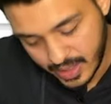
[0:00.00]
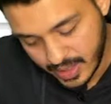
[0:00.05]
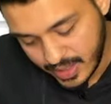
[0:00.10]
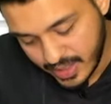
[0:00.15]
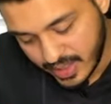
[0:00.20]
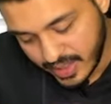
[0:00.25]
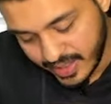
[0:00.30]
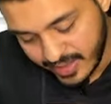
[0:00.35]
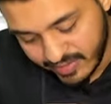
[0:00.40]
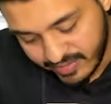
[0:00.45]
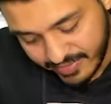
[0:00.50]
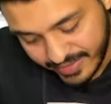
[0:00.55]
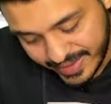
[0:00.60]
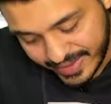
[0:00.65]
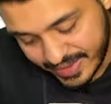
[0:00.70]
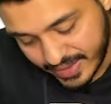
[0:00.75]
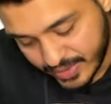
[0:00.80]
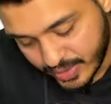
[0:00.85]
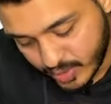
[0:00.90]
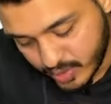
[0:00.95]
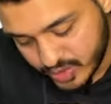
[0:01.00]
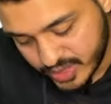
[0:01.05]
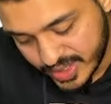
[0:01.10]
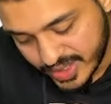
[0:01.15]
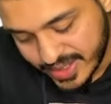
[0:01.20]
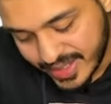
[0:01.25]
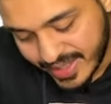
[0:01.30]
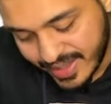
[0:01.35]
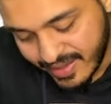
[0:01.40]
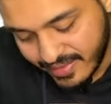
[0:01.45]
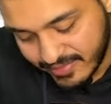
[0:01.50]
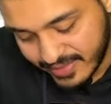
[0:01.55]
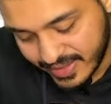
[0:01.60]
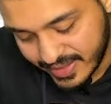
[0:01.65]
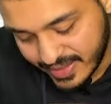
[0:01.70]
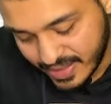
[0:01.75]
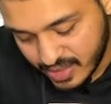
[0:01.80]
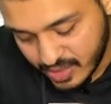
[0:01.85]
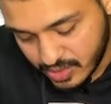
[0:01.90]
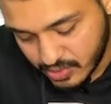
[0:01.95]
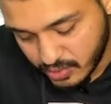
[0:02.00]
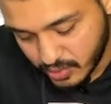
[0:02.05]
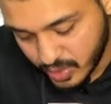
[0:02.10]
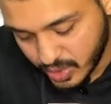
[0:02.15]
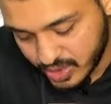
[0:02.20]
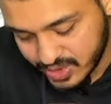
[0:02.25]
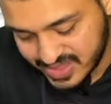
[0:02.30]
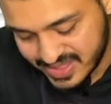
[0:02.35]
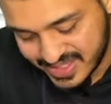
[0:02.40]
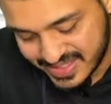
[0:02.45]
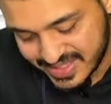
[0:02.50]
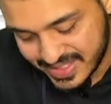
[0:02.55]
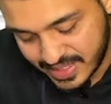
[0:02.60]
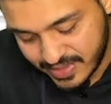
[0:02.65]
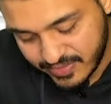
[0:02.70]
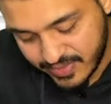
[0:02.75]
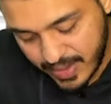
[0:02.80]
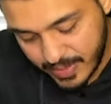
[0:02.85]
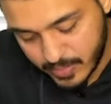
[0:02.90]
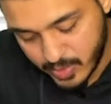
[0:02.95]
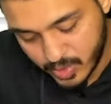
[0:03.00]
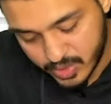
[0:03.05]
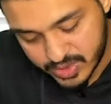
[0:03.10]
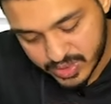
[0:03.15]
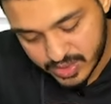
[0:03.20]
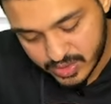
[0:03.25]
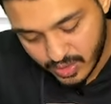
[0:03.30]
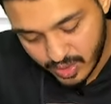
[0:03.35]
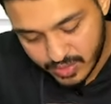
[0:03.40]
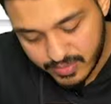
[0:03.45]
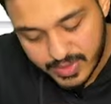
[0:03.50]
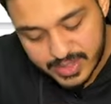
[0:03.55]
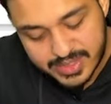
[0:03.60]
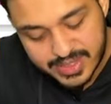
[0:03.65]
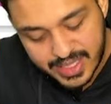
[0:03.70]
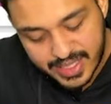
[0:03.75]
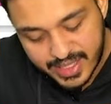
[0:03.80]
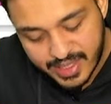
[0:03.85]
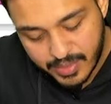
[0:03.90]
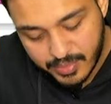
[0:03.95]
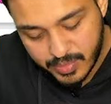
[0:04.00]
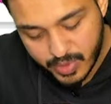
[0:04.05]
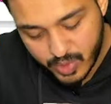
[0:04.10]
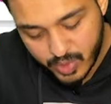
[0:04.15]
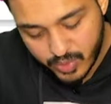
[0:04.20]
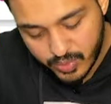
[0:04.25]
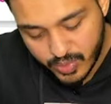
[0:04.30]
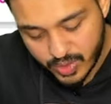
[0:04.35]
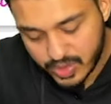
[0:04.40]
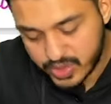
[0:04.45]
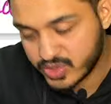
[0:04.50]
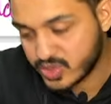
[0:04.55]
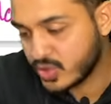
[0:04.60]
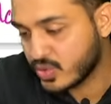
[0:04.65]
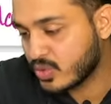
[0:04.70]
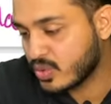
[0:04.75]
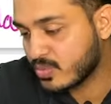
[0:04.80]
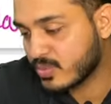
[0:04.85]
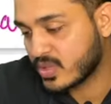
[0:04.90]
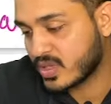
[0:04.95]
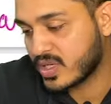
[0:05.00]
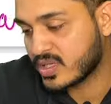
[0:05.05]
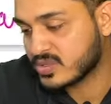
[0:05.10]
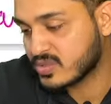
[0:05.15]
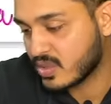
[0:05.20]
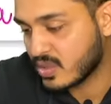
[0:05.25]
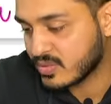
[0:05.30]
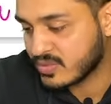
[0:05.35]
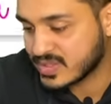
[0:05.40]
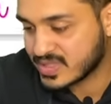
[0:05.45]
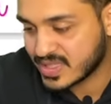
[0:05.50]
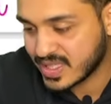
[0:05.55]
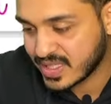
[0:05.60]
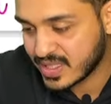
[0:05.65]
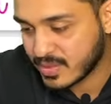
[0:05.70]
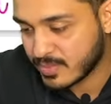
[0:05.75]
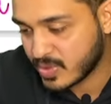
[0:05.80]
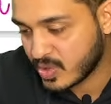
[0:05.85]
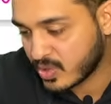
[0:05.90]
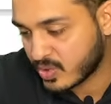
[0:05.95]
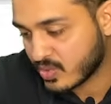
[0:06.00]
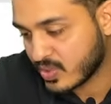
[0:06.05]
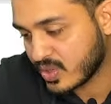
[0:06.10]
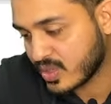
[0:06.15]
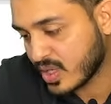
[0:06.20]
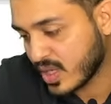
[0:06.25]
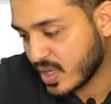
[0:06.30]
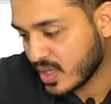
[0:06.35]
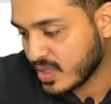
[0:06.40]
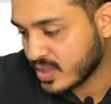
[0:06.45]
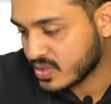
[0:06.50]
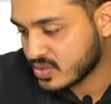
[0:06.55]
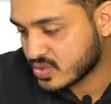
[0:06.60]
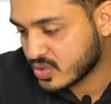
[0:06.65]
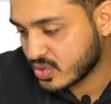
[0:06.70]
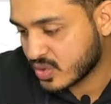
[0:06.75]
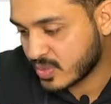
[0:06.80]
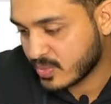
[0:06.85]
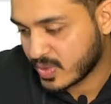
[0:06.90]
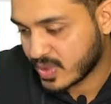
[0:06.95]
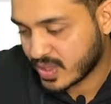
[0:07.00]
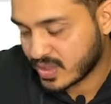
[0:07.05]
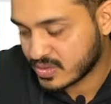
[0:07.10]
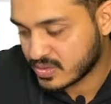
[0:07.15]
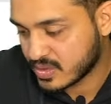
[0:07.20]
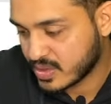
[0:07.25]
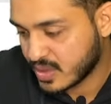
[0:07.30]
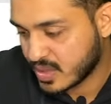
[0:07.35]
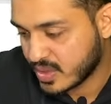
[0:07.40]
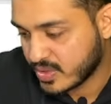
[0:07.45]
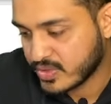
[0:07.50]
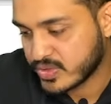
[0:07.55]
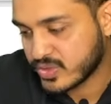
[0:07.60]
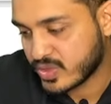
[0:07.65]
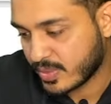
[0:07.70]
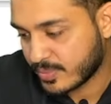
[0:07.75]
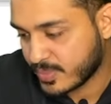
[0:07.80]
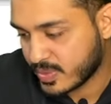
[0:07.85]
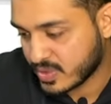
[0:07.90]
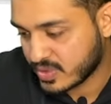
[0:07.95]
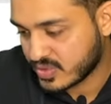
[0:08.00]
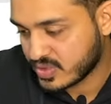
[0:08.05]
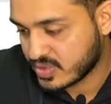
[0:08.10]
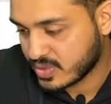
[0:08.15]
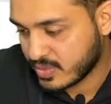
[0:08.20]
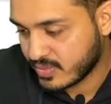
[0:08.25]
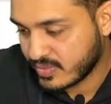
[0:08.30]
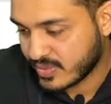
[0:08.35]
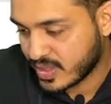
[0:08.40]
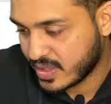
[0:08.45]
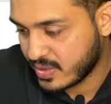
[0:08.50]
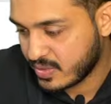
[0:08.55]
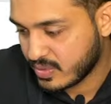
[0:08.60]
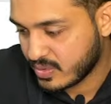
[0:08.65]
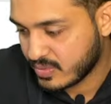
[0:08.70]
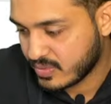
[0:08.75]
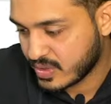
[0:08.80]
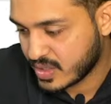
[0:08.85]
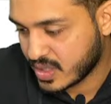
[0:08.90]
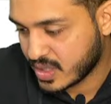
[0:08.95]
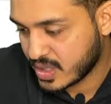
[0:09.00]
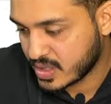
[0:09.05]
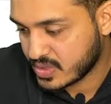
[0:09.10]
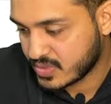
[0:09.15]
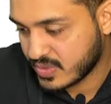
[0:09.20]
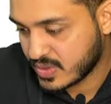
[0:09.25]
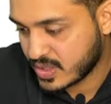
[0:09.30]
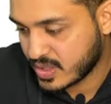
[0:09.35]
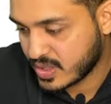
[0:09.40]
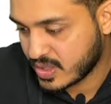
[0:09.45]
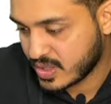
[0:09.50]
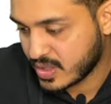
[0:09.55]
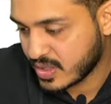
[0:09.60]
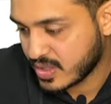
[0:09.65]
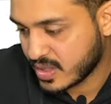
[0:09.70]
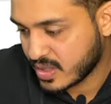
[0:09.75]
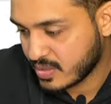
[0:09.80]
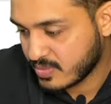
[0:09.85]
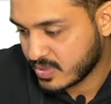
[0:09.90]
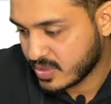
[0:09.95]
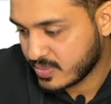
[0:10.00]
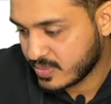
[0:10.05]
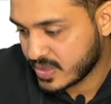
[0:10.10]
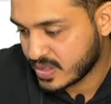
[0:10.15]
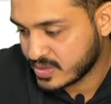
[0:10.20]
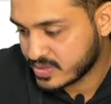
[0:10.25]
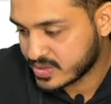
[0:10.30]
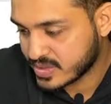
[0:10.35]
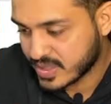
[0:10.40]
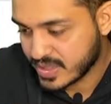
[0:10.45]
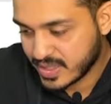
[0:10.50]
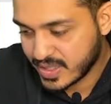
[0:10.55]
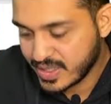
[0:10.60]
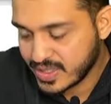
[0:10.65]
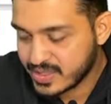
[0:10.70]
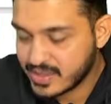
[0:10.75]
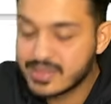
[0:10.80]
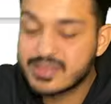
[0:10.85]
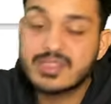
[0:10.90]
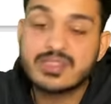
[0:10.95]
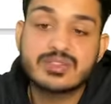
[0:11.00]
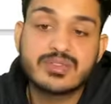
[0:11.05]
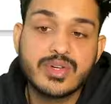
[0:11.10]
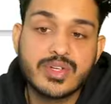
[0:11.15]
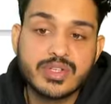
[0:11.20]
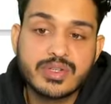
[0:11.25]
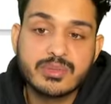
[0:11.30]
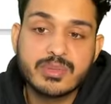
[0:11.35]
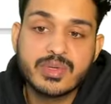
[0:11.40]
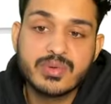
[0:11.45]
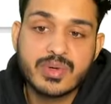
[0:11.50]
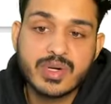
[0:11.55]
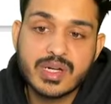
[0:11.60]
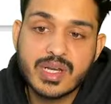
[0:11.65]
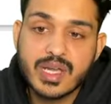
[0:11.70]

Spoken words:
If in the question they have written the word cystic fibrosis, always think about what? Pseudomonas. Always think about what? Pseudomonas. Shabash, very good, Vigneshwar and KBPSK, right? This is going to be what?